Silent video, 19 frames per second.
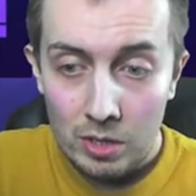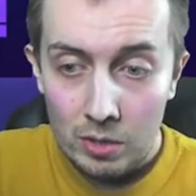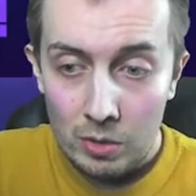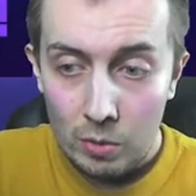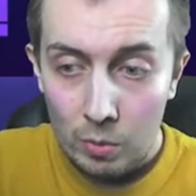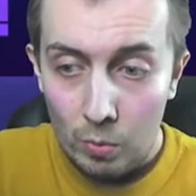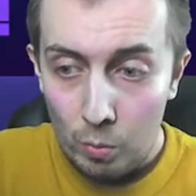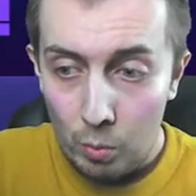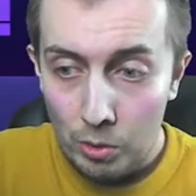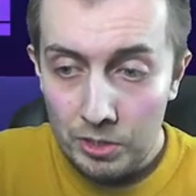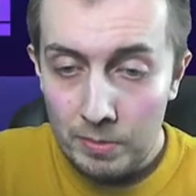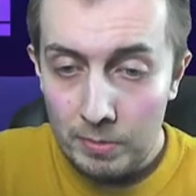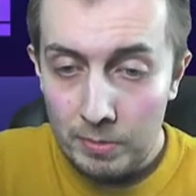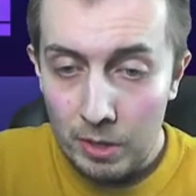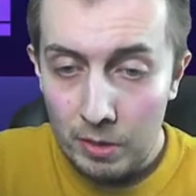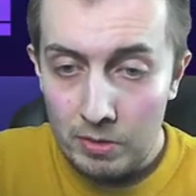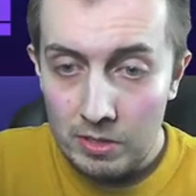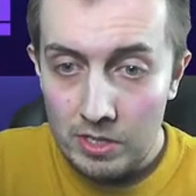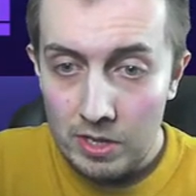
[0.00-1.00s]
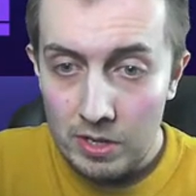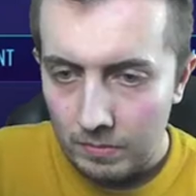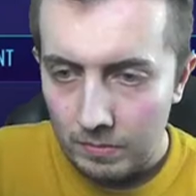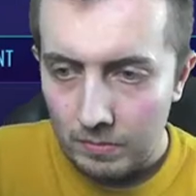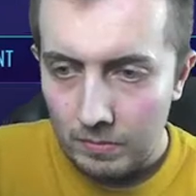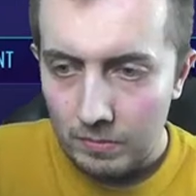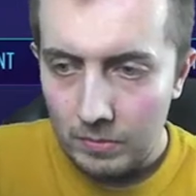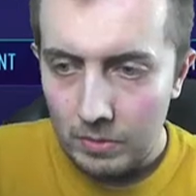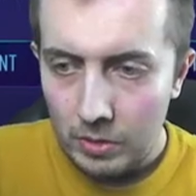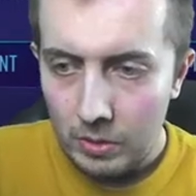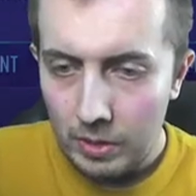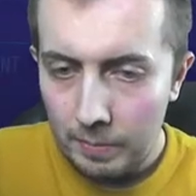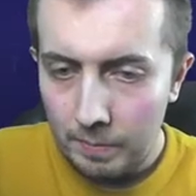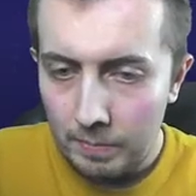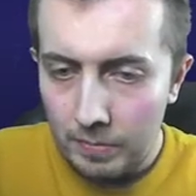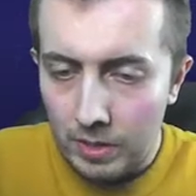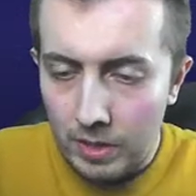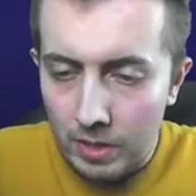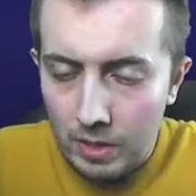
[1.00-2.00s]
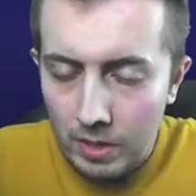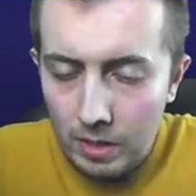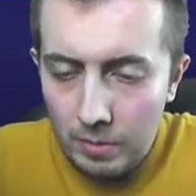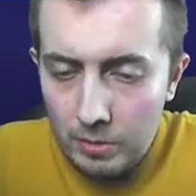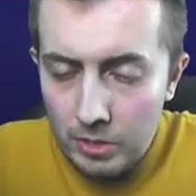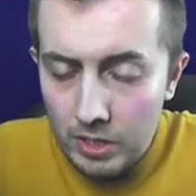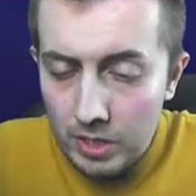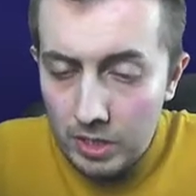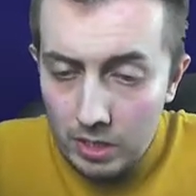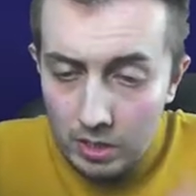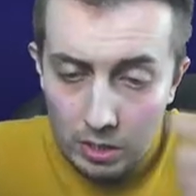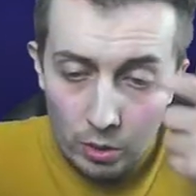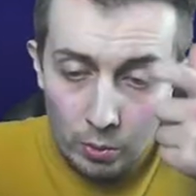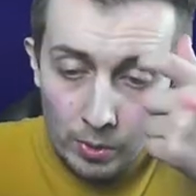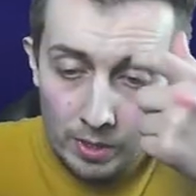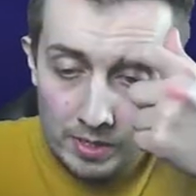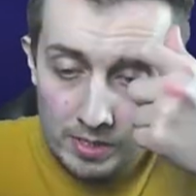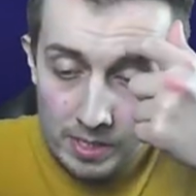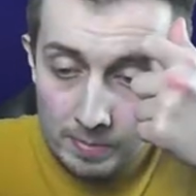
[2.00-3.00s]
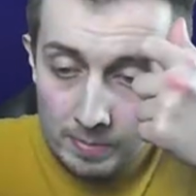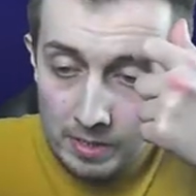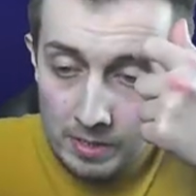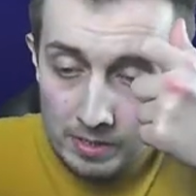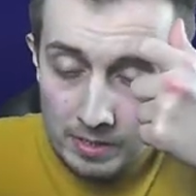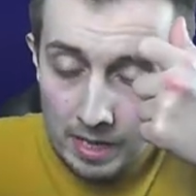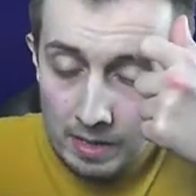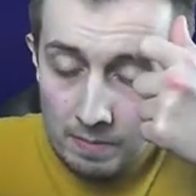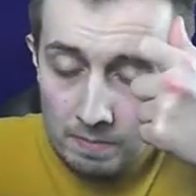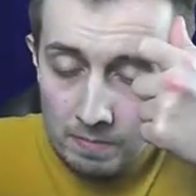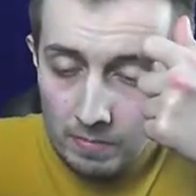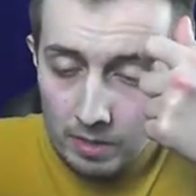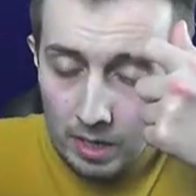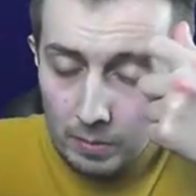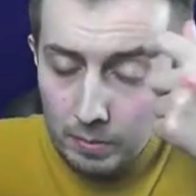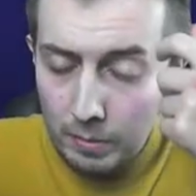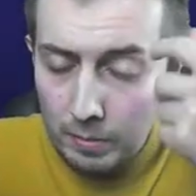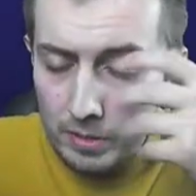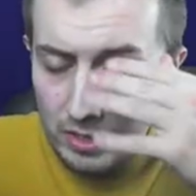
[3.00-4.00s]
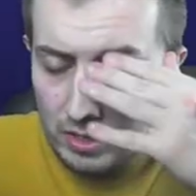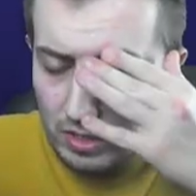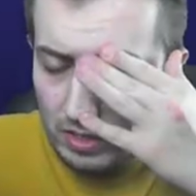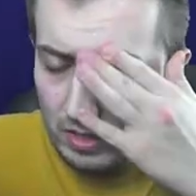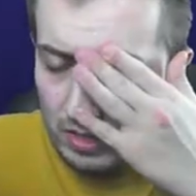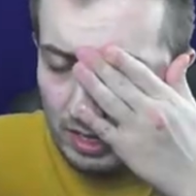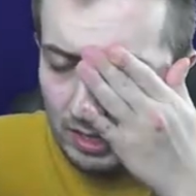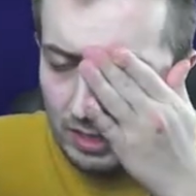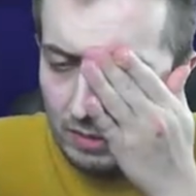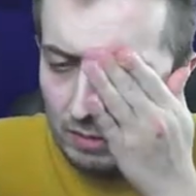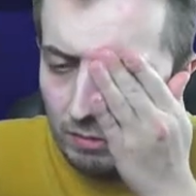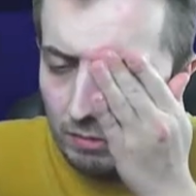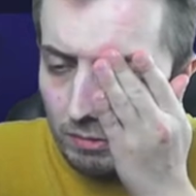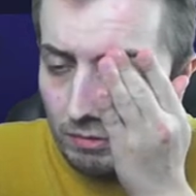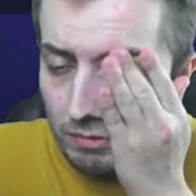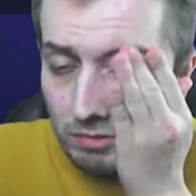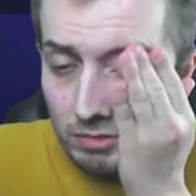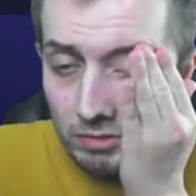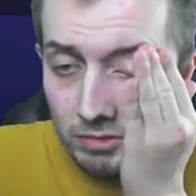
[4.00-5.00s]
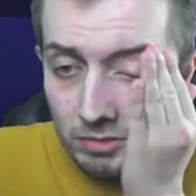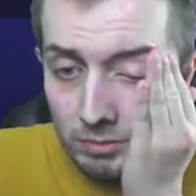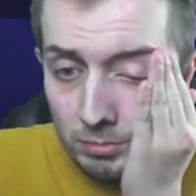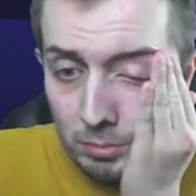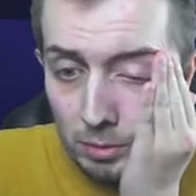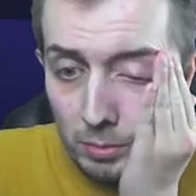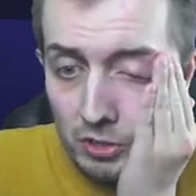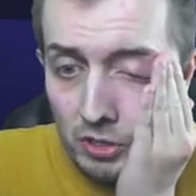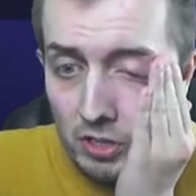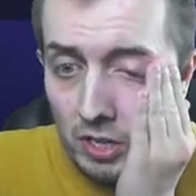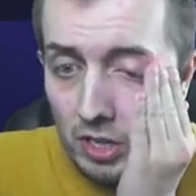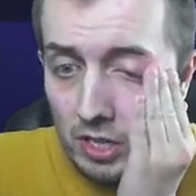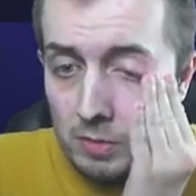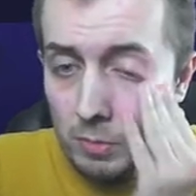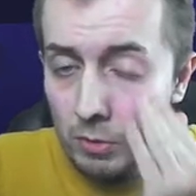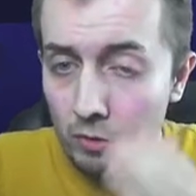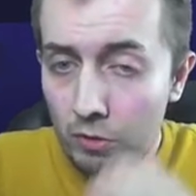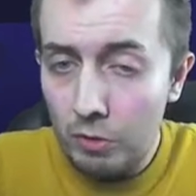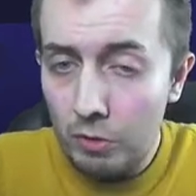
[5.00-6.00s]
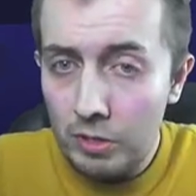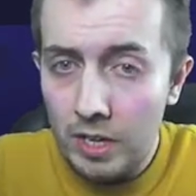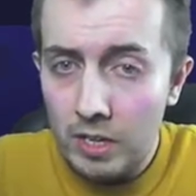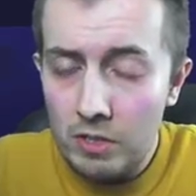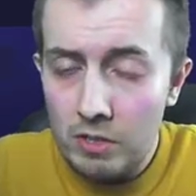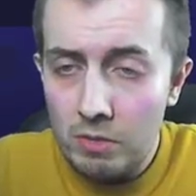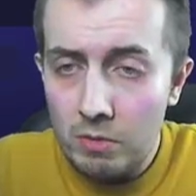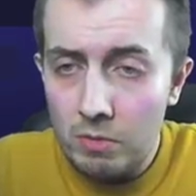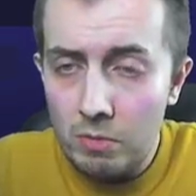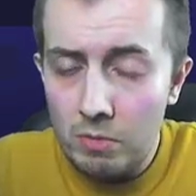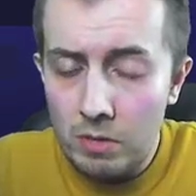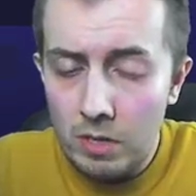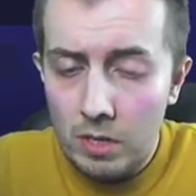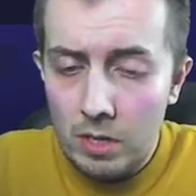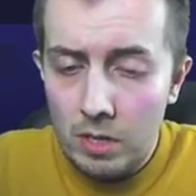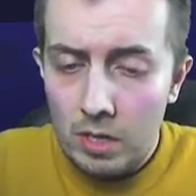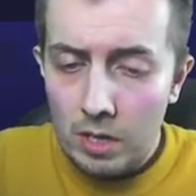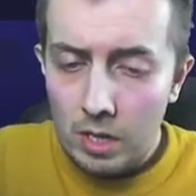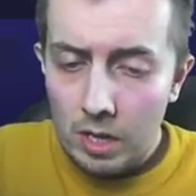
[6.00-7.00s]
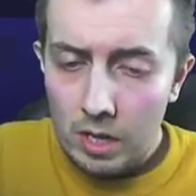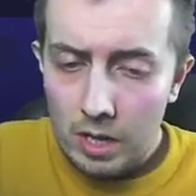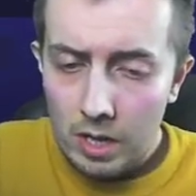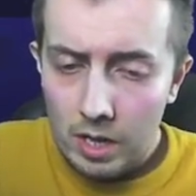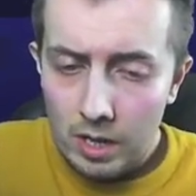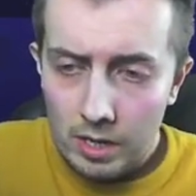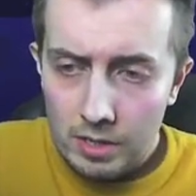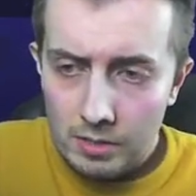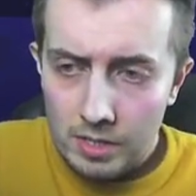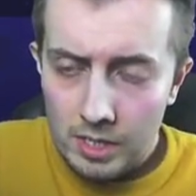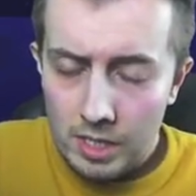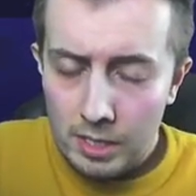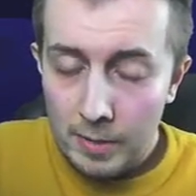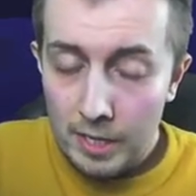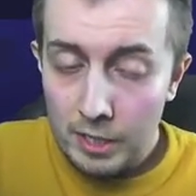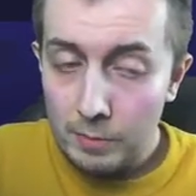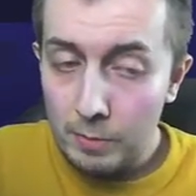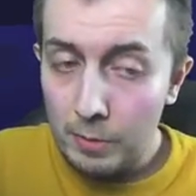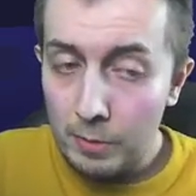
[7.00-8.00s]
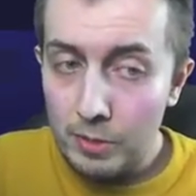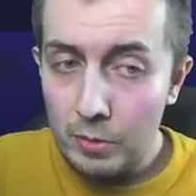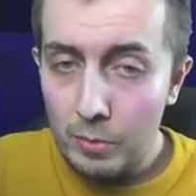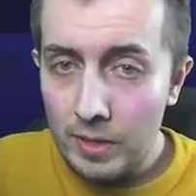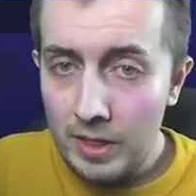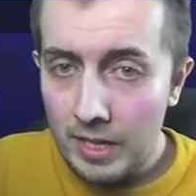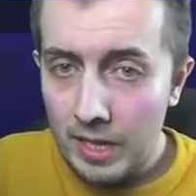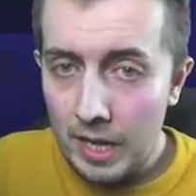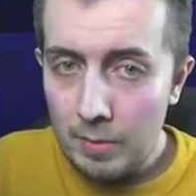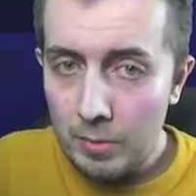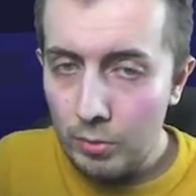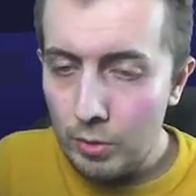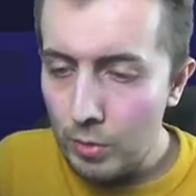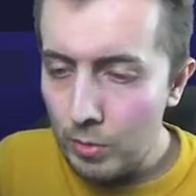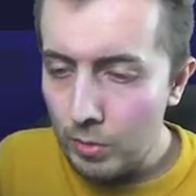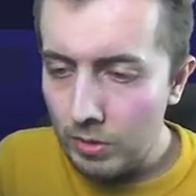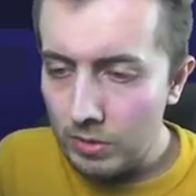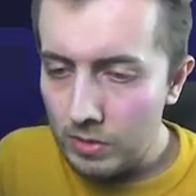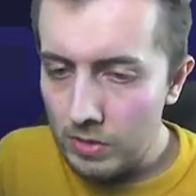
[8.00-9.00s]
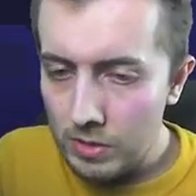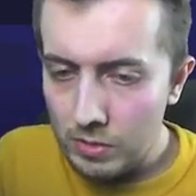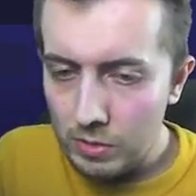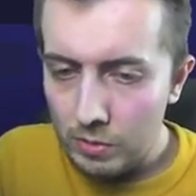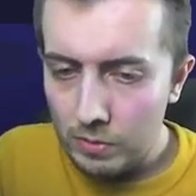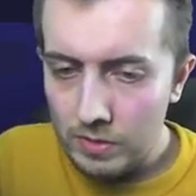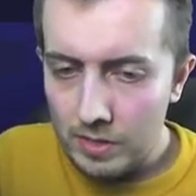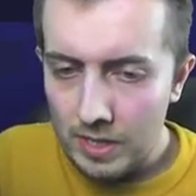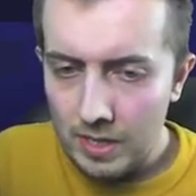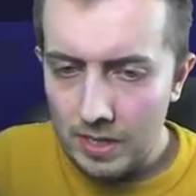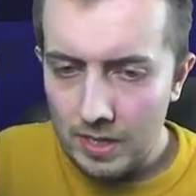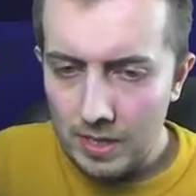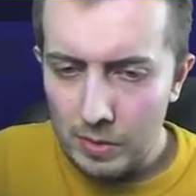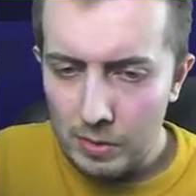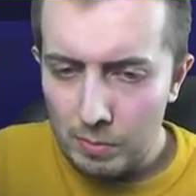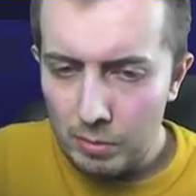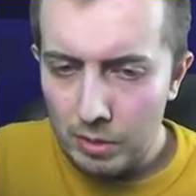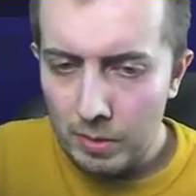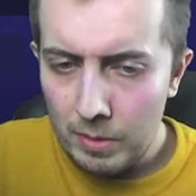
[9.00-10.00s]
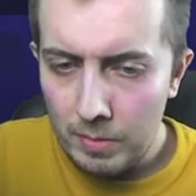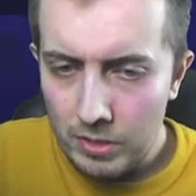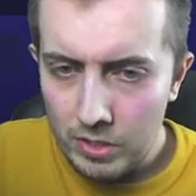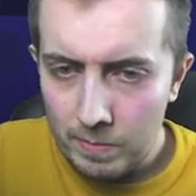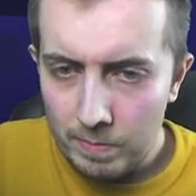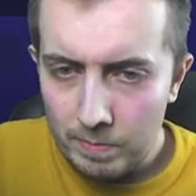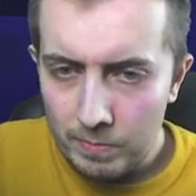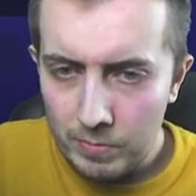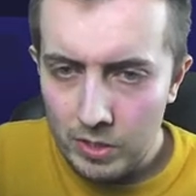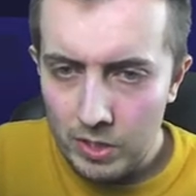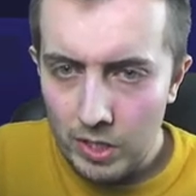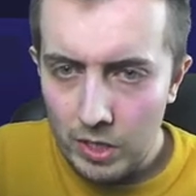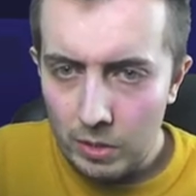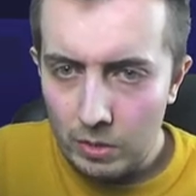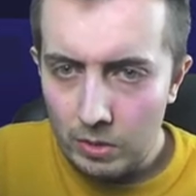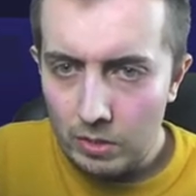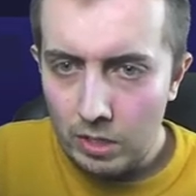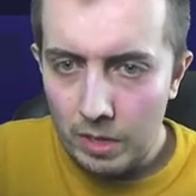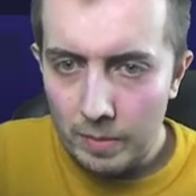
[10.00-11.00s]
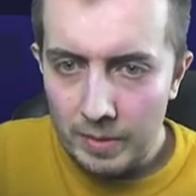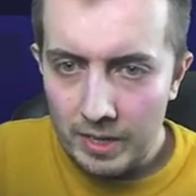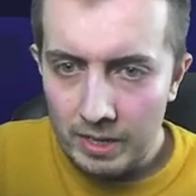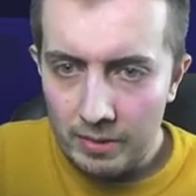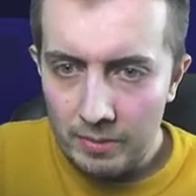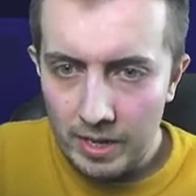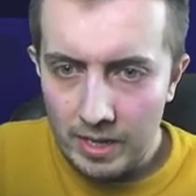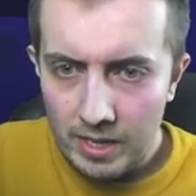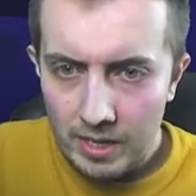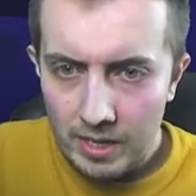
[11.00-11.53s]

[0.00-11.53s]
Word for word: what I'm going to do. All right, I'm just gonna quick sim this game. I probably should need, probably should get some more rotational uh, centre backs. But we do win the game 3 1, so it's obviously it was pretty much a secured dub anyway.